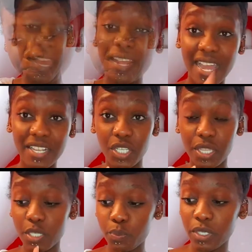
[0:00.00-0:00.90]
And actually
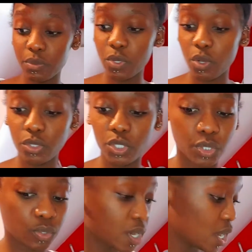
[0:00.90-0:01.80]
this brings me on
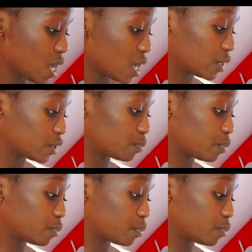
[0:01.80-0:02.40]
to a good